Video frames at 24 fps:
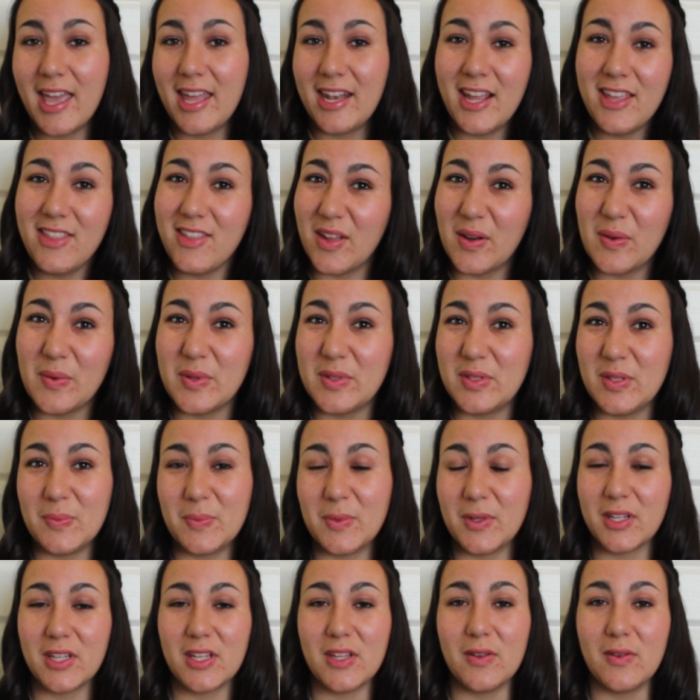And I thought it was
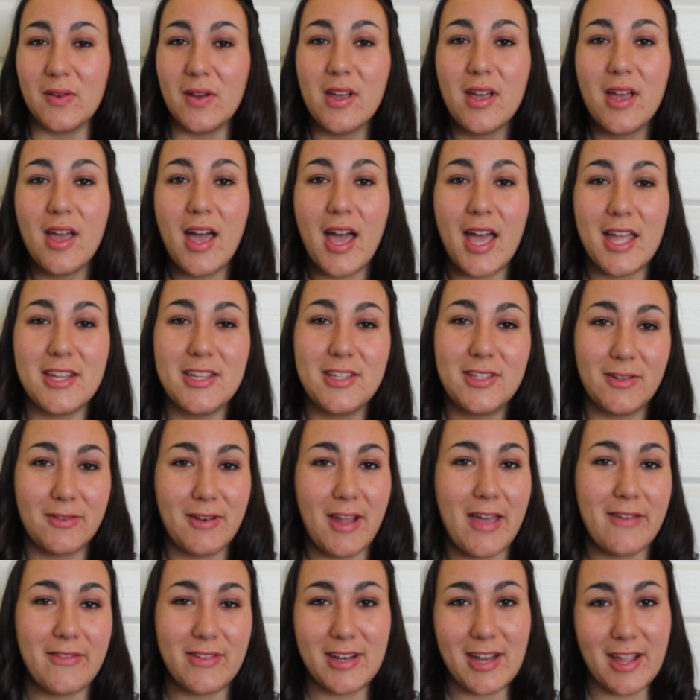super cute. I just
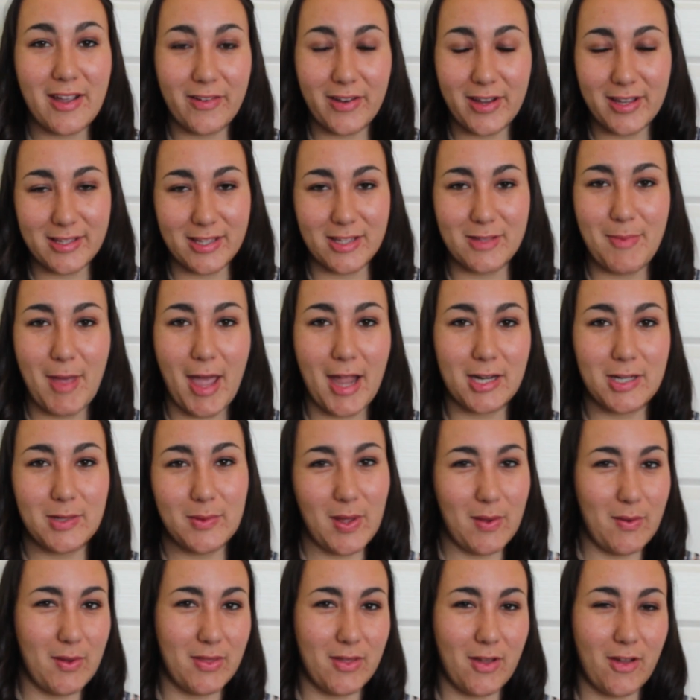don't have it now because it's packed
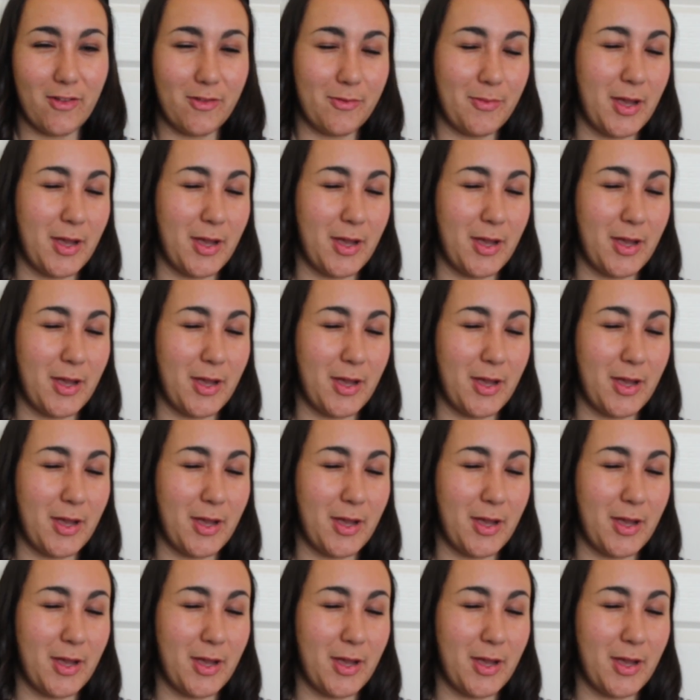away with all of